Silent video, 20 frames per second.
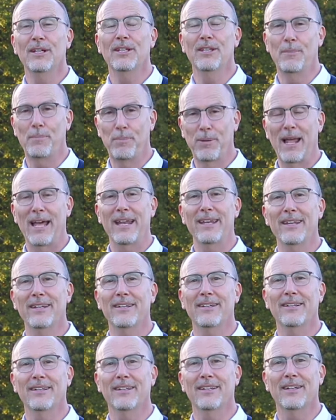the planet
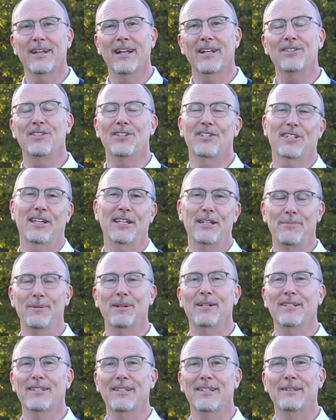and
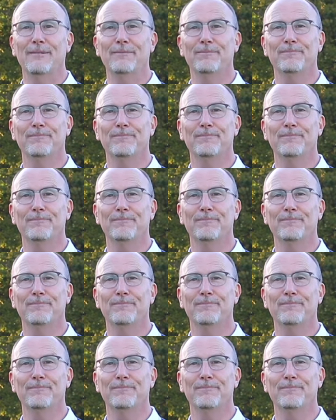sustainability.